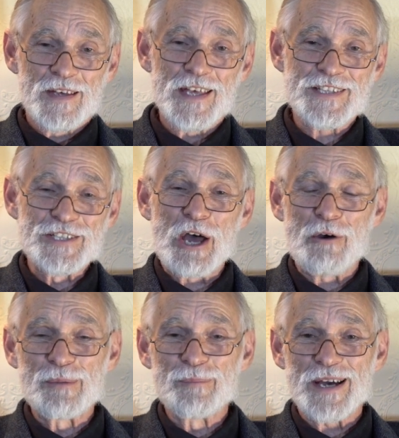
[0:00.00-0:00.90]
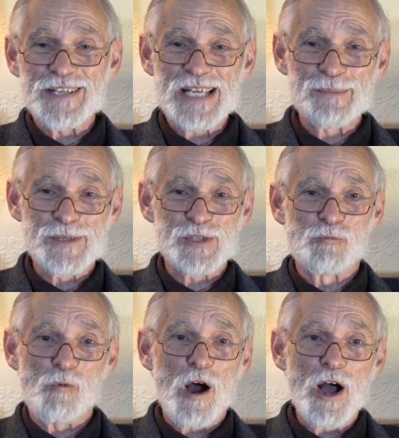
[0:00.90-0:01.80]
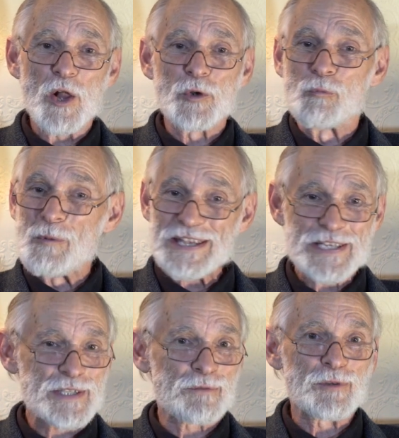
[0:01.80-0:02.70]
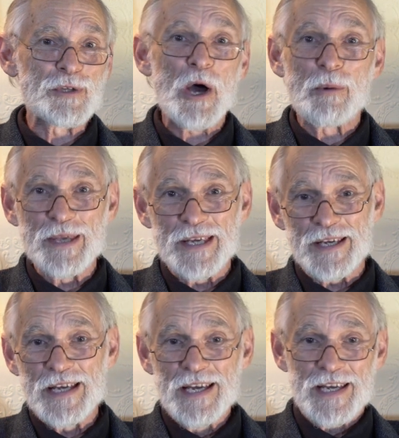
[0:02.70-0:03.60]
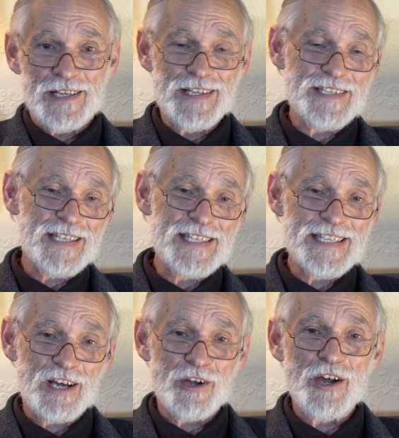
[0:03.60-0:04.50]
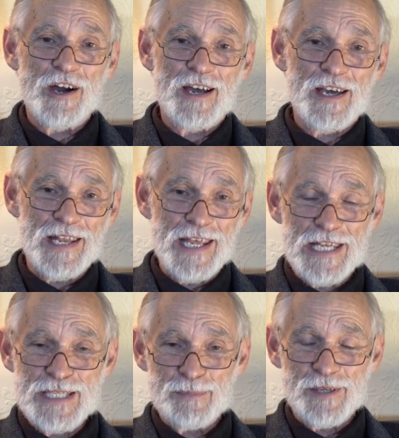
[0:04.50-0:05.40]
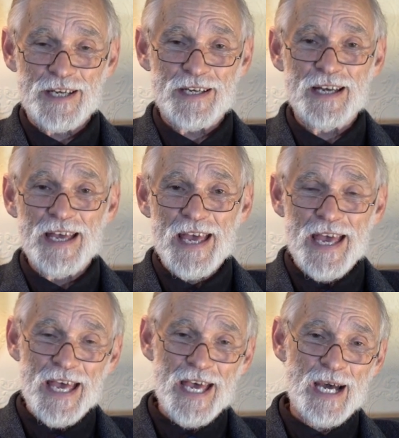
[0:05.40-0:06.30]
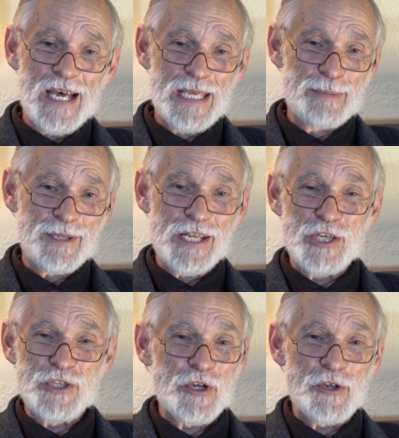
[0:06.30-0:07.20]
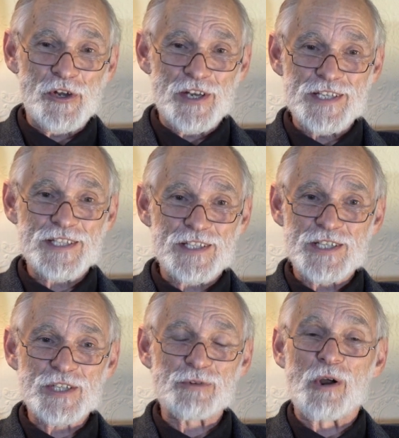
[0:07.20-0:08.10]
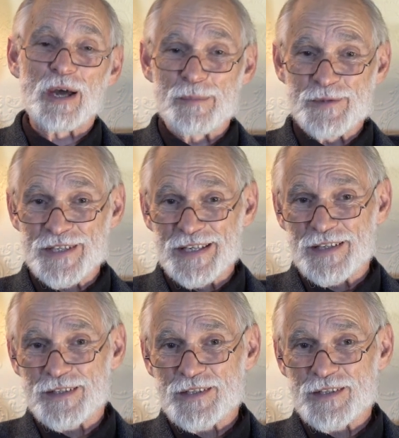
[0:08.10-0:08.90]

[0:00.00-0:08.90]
It's known by some as the Wild West of lobbying. At least that's how Guy Espliner, our eminent journalist, describes it.